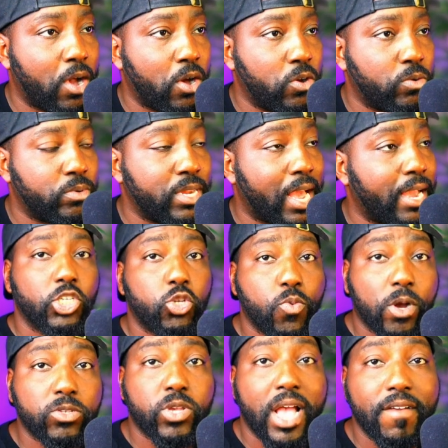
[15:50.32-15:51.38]
it my own. So
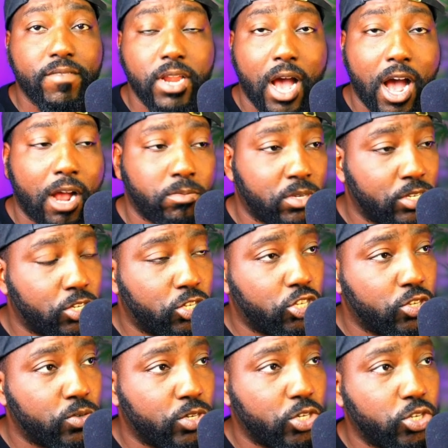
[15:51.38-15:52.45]
we also have an option
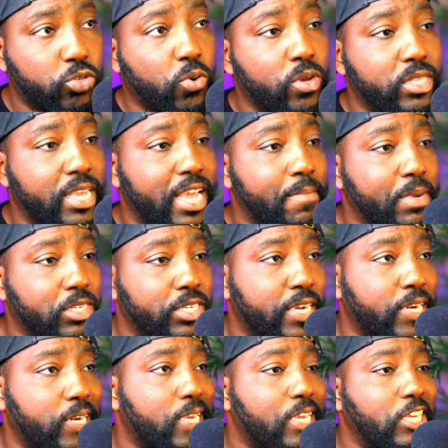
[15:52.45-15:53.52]
to distort the image
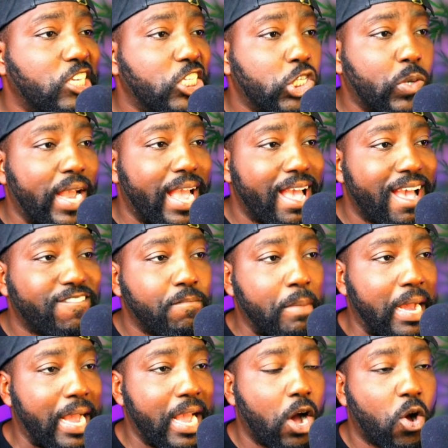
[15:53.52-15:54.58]
here. So I have
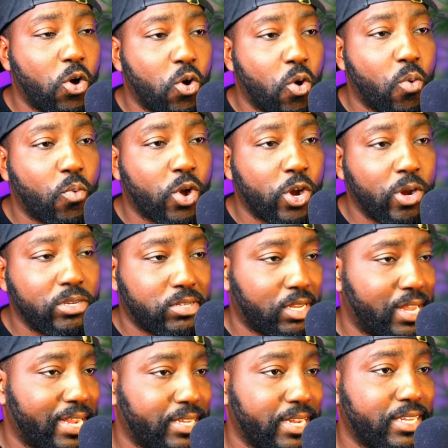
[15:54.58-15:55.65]
my whole word
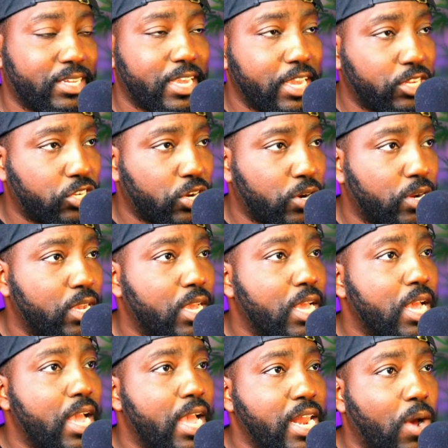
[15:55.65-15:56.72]
selected teacher,
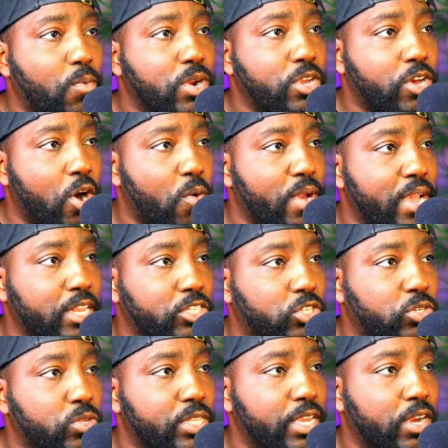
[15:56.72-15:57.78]
and I want to go
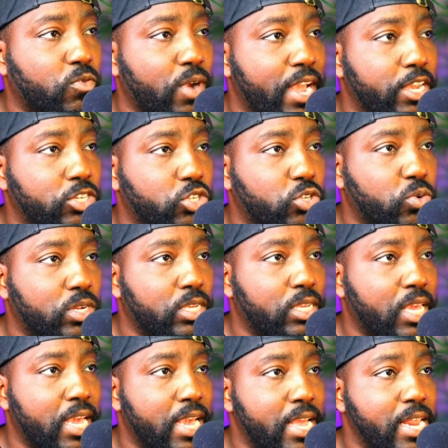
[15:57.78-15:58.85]
into the arrange tool
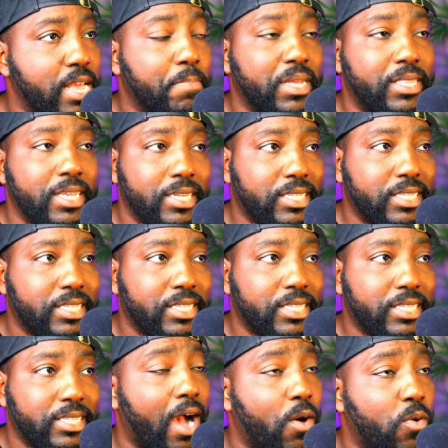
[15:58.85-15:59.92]
again, but this
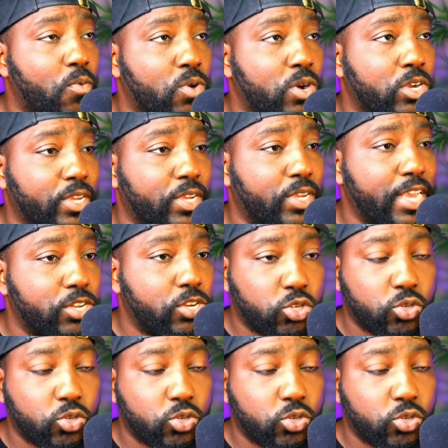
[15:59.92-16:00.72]
time I want to hit